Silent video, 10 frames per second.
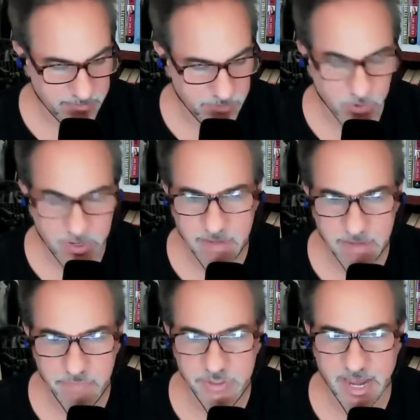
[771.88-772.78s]
You
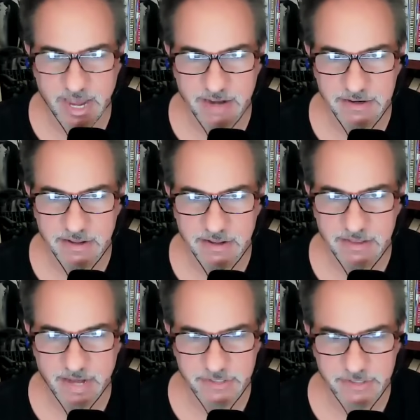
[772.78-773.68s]
can pretend
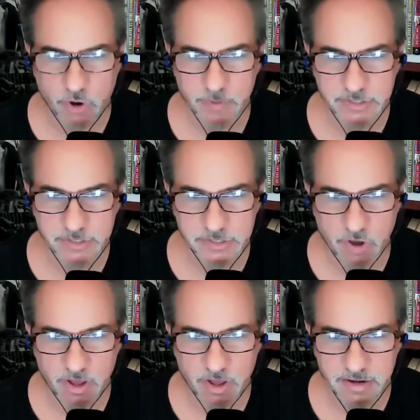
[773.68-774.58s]
that it's almost as
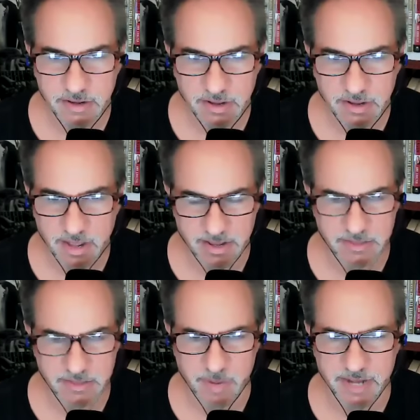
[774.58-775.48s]
good and
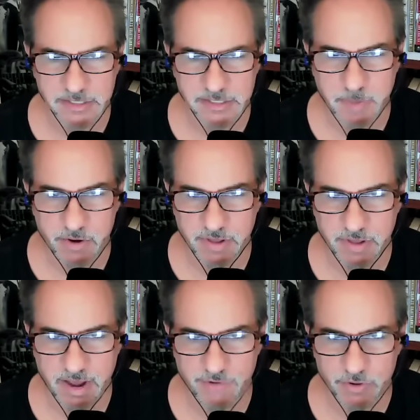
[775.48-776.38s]
that the band is better than
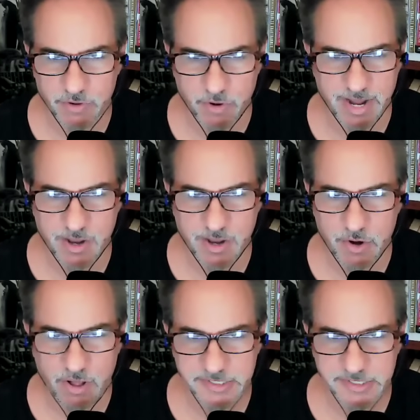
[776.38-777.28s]
ever and they're hitting on
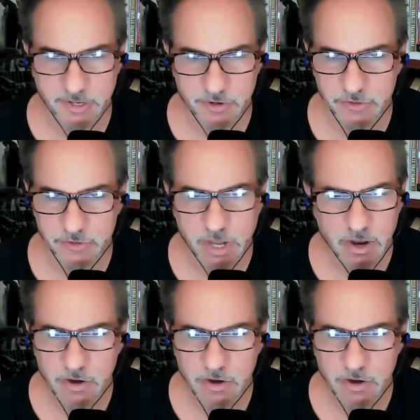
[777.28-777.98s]
all cylinders.